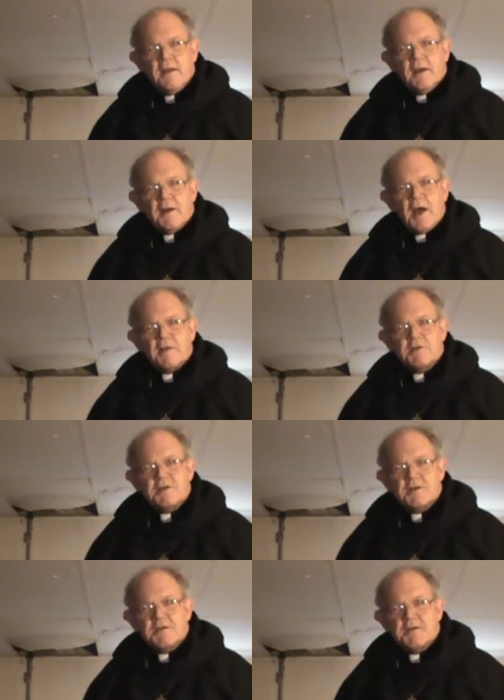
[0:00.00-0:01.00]

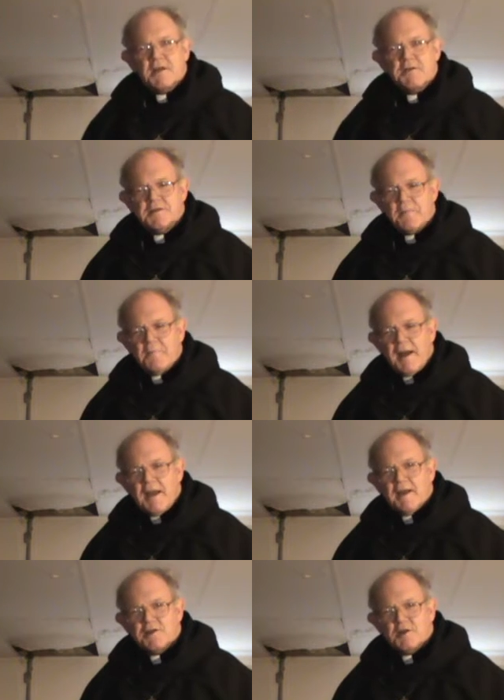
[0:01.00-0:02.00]
anonymously send
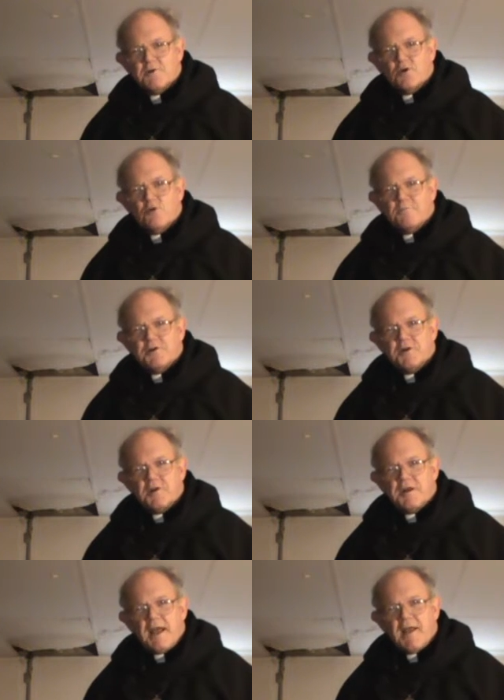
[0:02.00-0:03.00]
somebody a subscription to
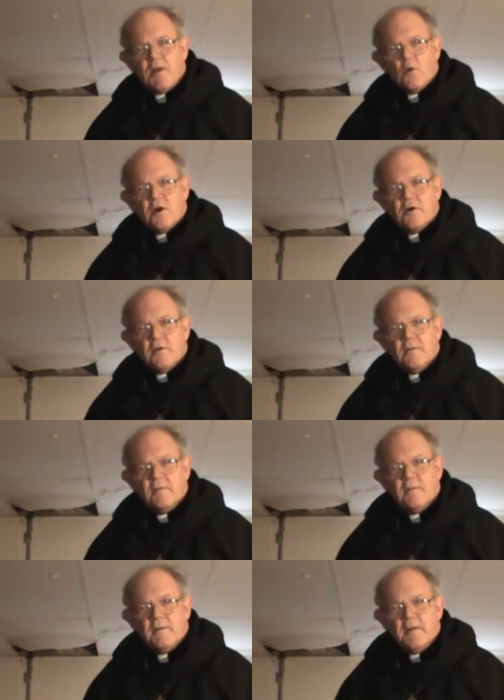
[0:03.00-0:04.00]
the Daily Worker,
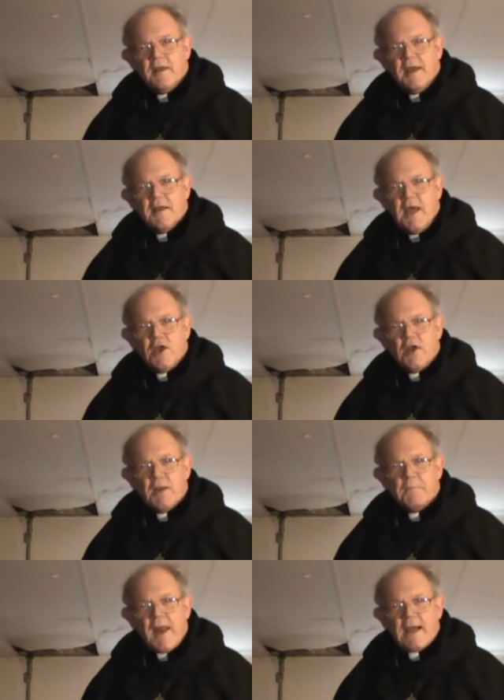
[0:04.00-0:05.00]
and they could
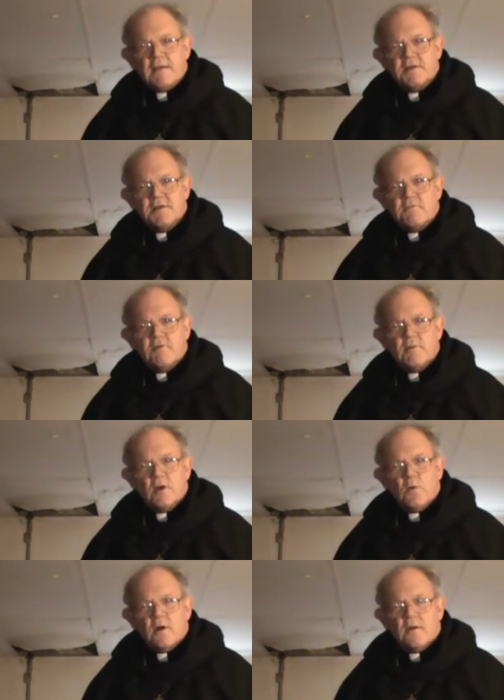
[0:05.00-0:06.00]
get blacklisted from
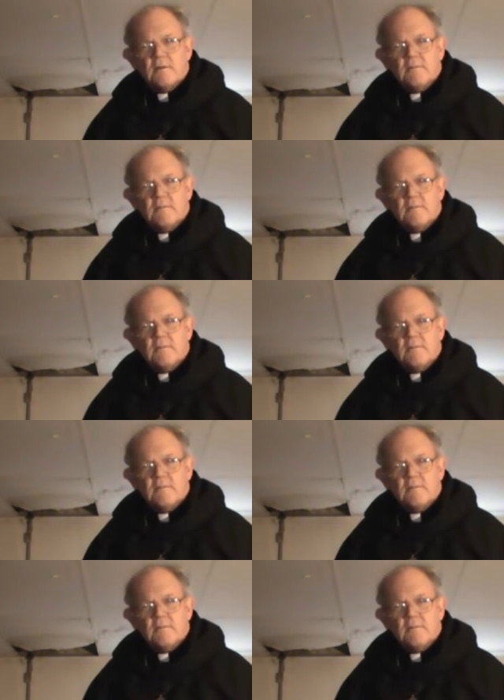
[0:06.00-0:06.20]
their work.